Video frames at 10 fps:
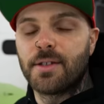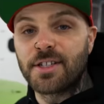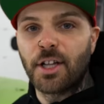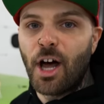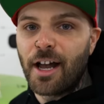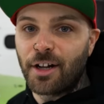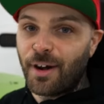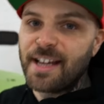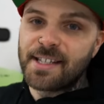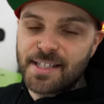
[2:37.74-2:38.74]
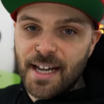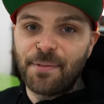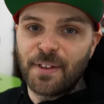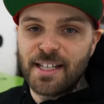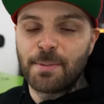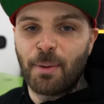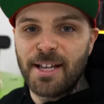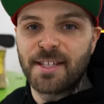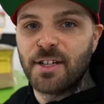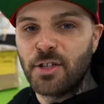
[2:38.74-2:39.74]
there's a lot of crazy stuff that this
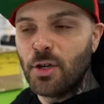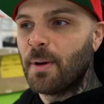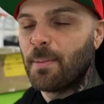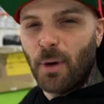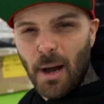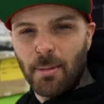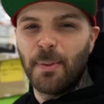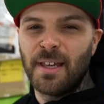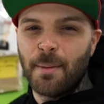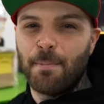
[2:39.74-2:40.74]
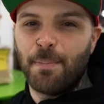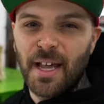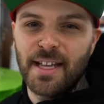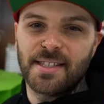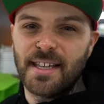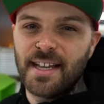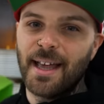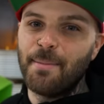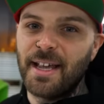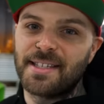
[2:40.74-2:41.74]
press can do, but probably the biggest thing
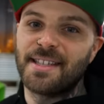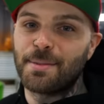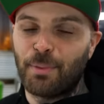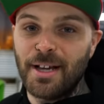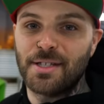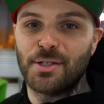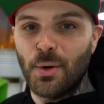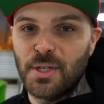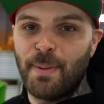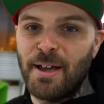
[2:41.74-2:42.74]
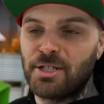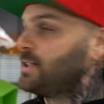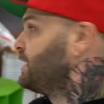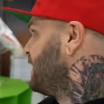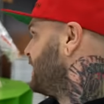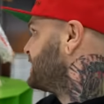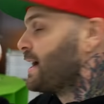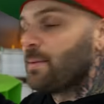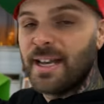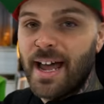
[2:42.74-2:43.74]
that makes this press so special is
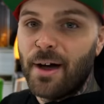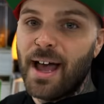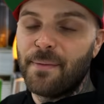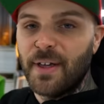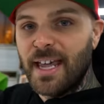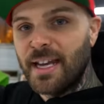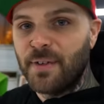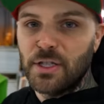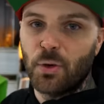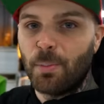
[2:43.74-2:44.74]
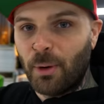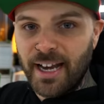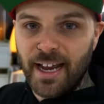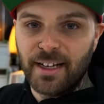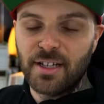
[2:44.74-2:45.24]
that we now have individual printhead